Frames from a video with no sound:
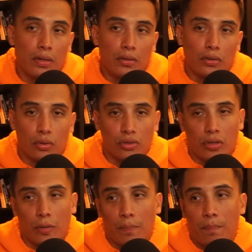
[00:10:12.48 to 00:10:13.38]
Those are
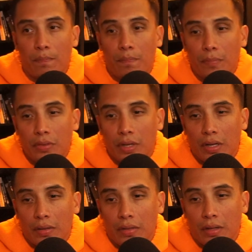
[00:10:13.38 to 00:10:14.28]

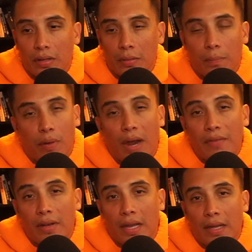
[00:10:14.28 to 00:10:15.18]
the
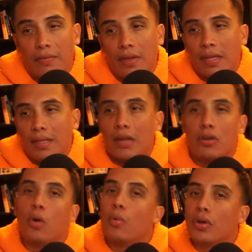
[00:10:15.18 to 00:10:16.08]
private life that
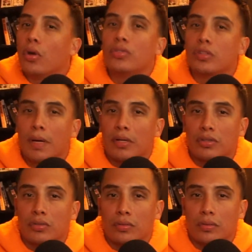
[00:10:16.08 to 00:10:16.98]
no one knows about
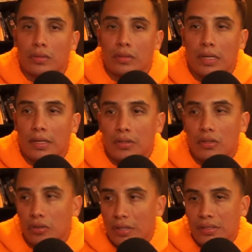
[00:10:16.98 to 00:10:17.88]
you. Now,
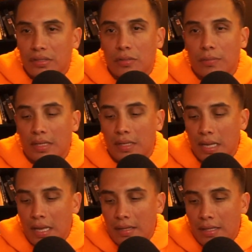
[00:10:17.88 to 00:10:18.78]
this is something
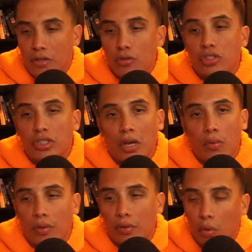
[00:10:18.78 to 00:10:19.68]
that you share
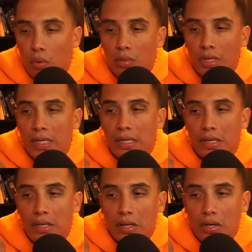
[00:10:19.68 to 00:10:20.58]
with only
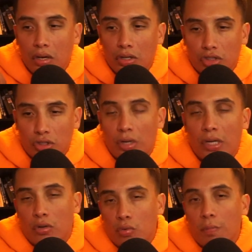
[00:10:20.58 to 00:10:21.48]
a
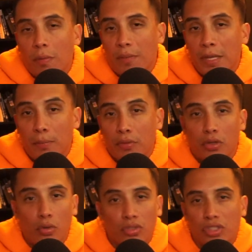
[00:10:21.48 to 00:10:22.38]
certain group of people. You
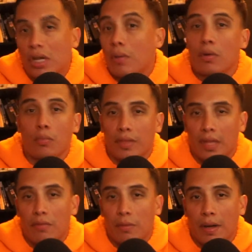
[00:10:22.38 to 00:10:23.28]
don't share it with
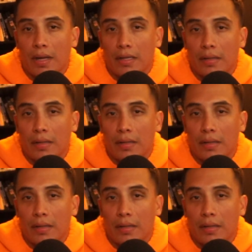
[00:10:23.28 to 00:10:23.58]
everybody.